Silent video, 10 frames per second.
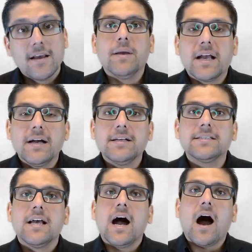
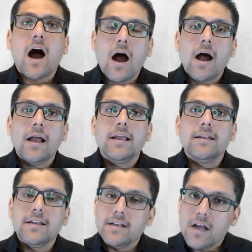Because I
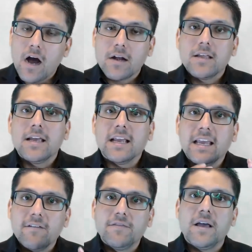did not
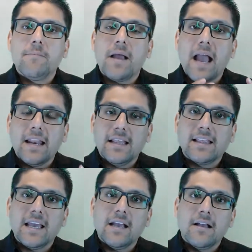give them
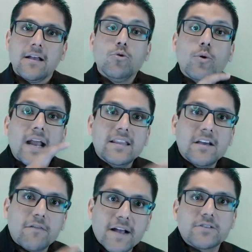anything to look at the
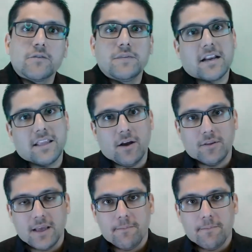effects of that thing on